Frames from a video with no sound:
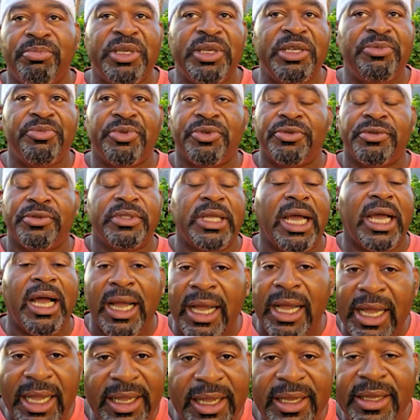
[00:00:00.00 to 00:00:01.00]
People
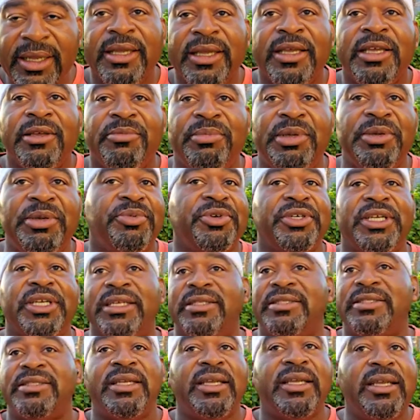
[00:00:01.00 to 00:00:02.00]
die, people
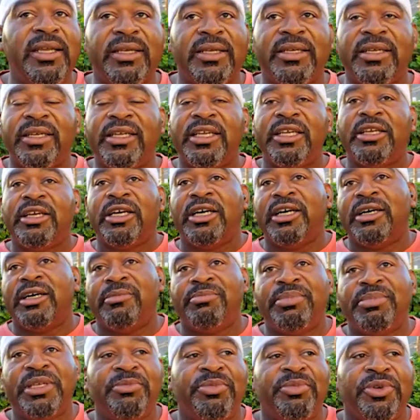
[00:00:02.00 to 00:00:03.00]
get sick,
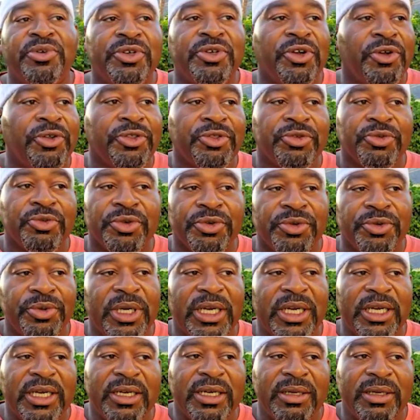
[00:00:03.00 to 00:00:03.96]
people go through